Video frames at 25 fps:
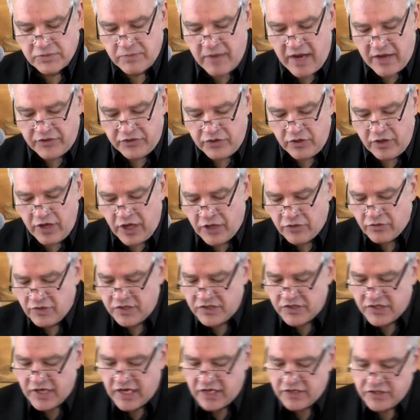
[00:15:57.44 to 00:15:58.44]
As Matthew
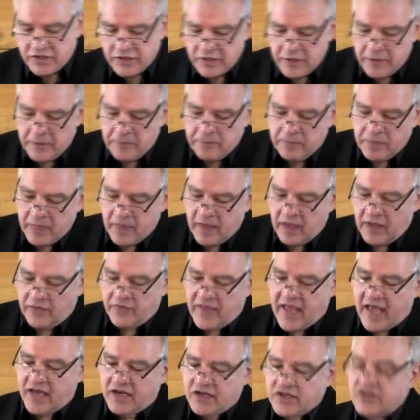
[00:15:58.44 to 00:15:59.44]
Henry says,
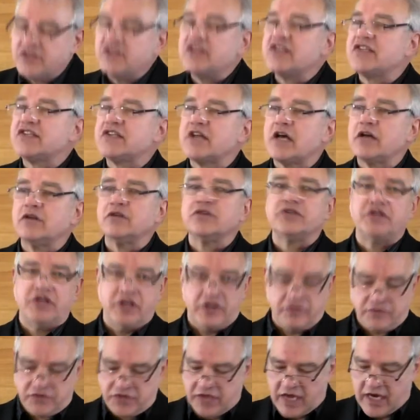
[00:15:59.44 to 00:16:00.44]
that is the
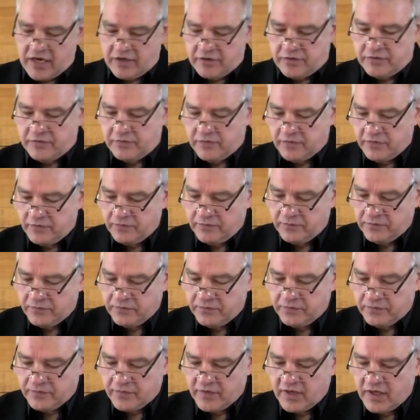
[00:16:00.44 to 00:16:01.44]
subtlety of Satan
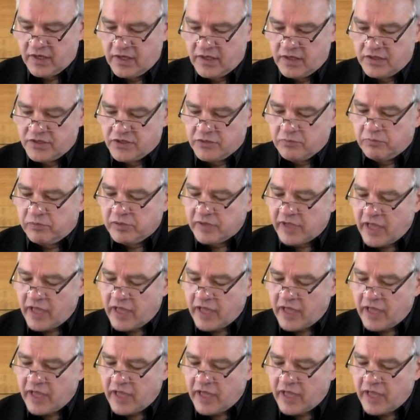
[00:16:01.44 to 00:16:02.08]
to